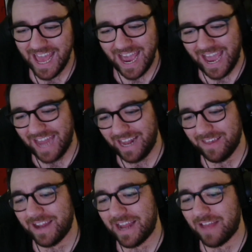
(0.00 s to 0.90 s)
And he
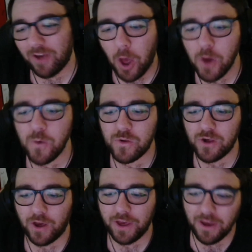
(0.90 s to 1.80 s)
said, as a coach,
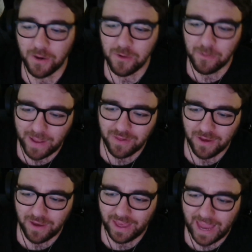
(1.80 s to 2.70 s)
I can coach
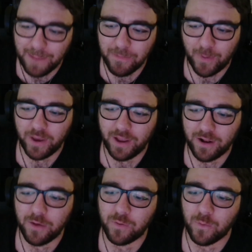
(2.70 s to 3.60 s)
better in games behind
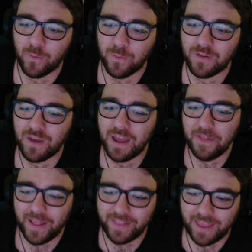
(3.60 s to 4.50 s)
closed doors.
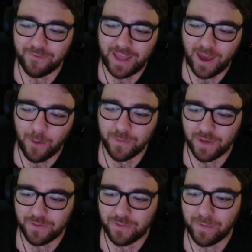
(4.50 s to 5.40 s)
That definitely helps
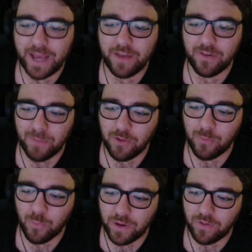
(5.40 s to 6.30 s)
us. The players are much
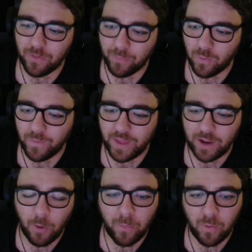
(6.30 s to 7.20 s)
more reasonable and they're
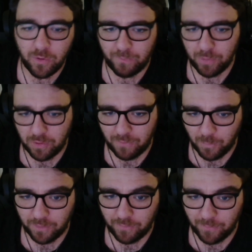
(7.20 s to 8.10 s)
not pushed
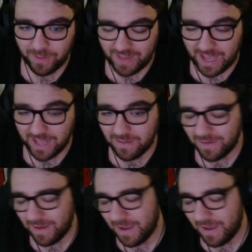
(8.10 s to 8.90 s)
forwards from the stands.